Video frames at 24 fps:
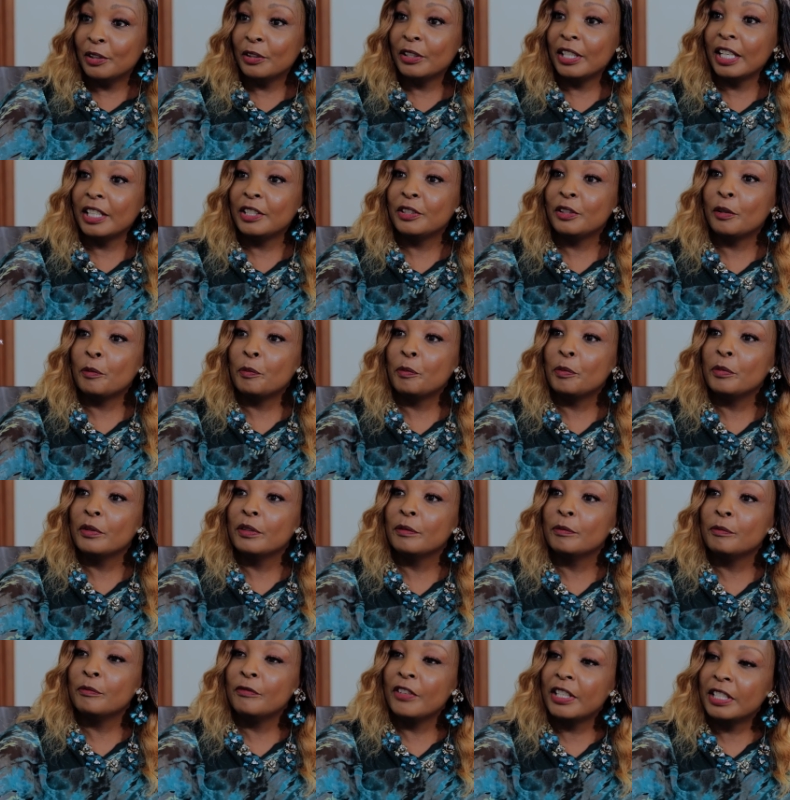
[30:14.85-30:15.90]
you get your
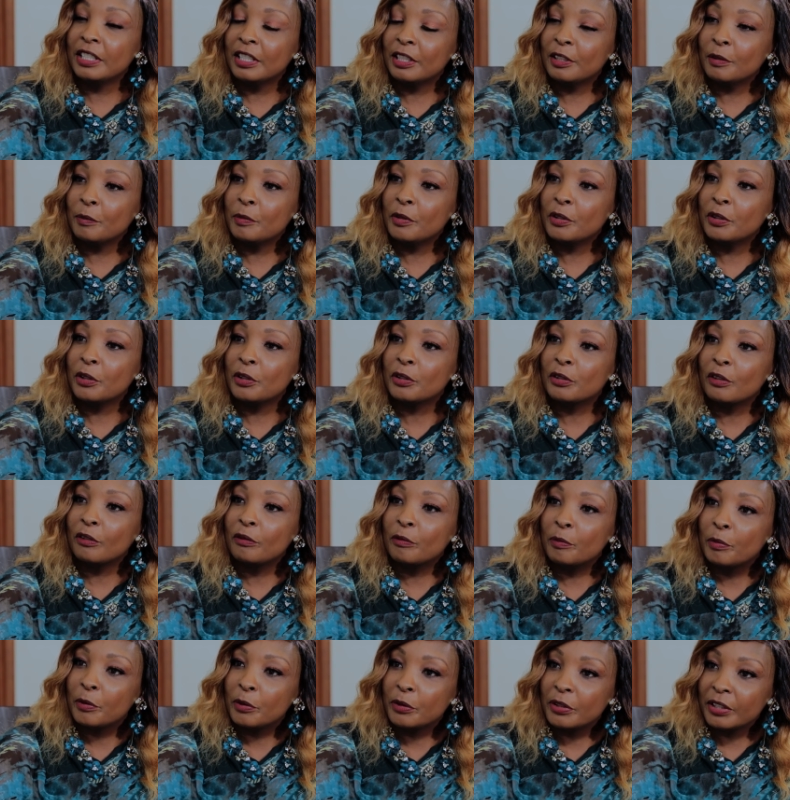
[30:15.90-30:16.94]
vegetable source
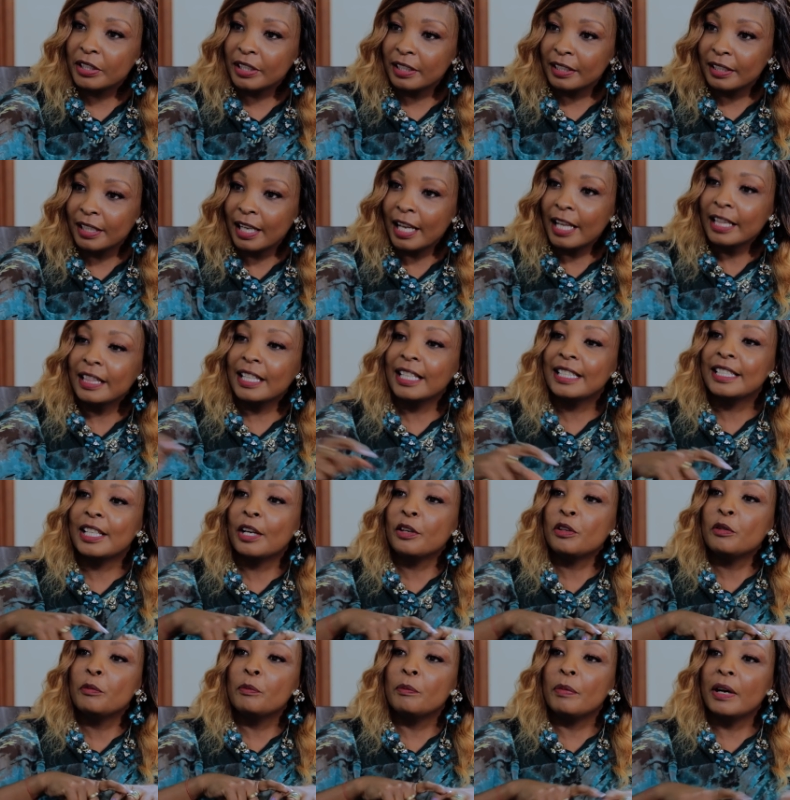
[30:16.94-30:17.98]
of protein. That's how
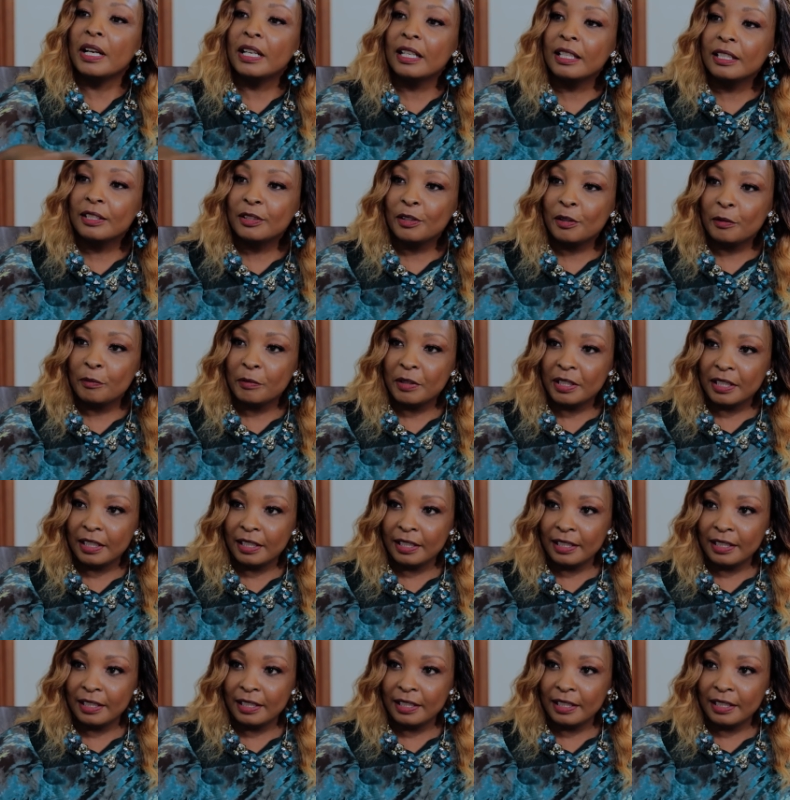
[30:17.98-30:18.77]
you balance your meat